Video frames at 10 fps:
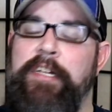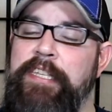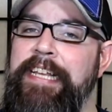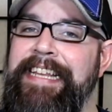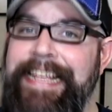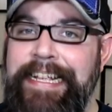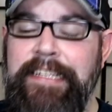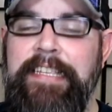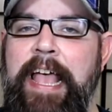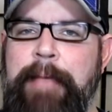because it
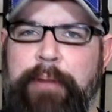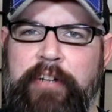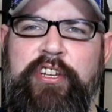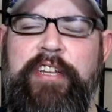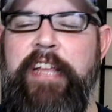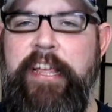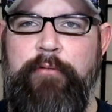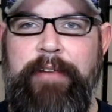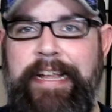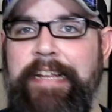is a pungent
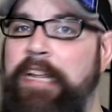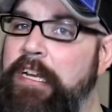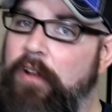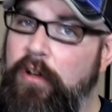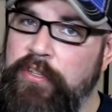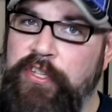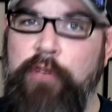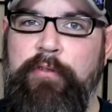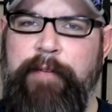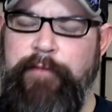ingredient. And
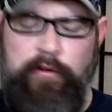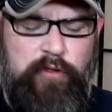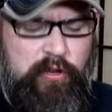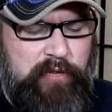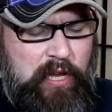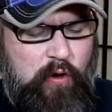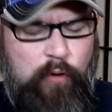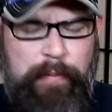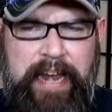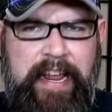also, if you're using
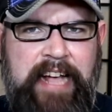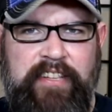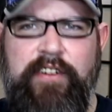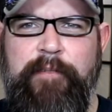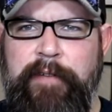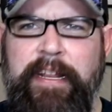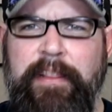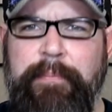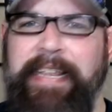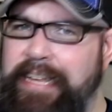whole Madagascar
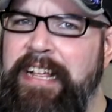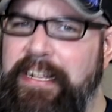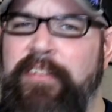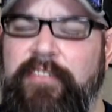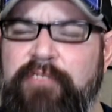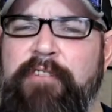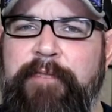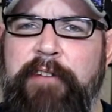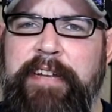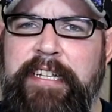vanilla bean, it's also a
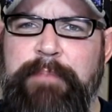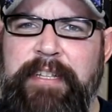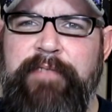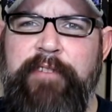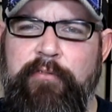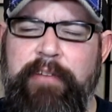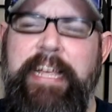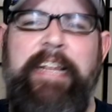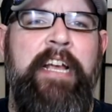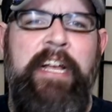very expensive
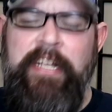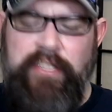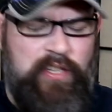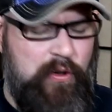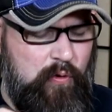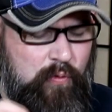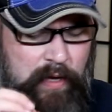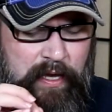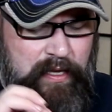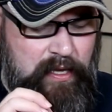ingredient. So,
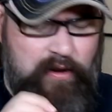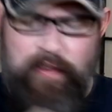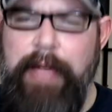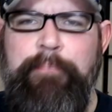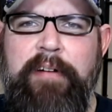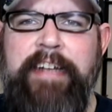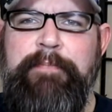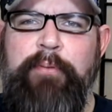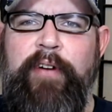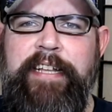you know, that
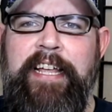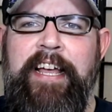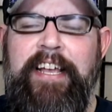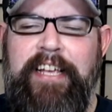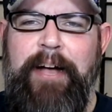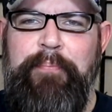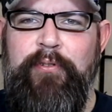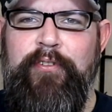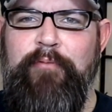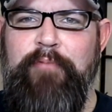price point
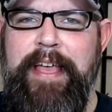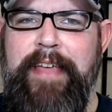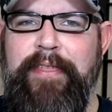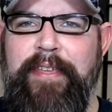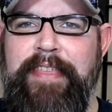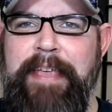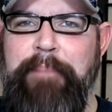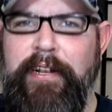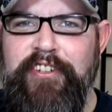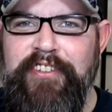coupled with the
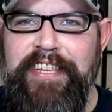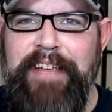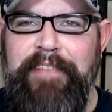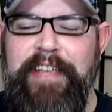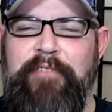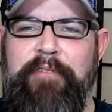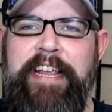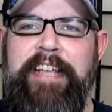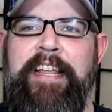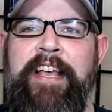pungency of the
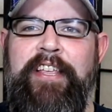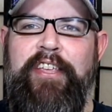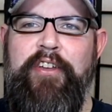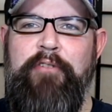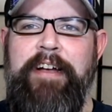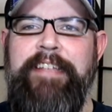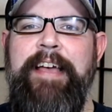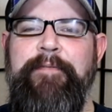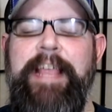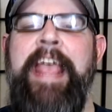ingredient, you know, a
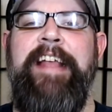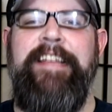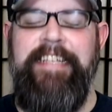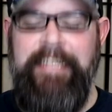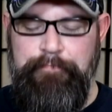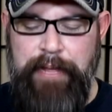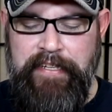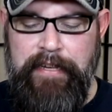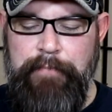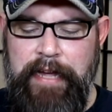deft hand is
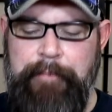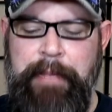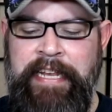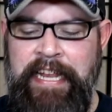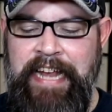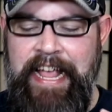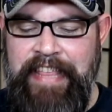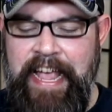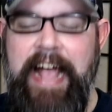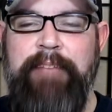best in my opinion,
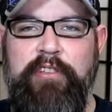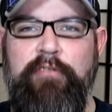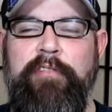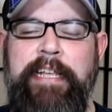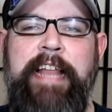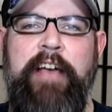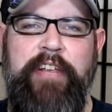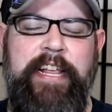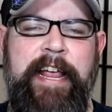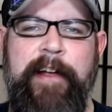and they absolutely
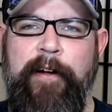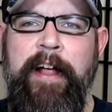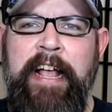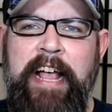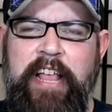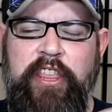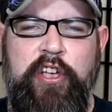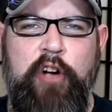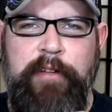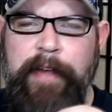nailed it here. And the
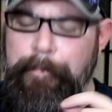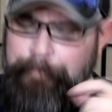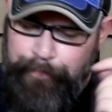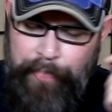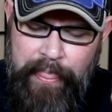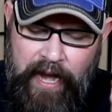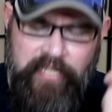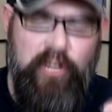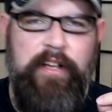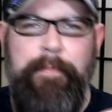coconut, I
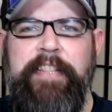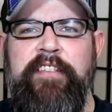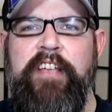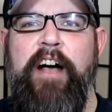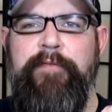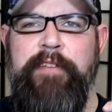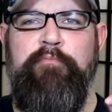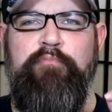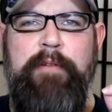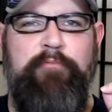talk about this
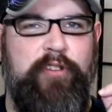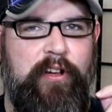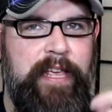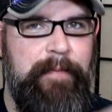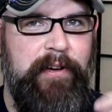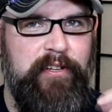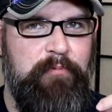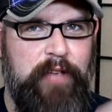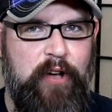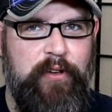often when we're talking beers
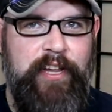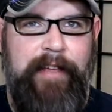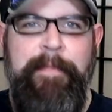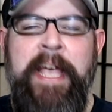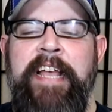with coconut.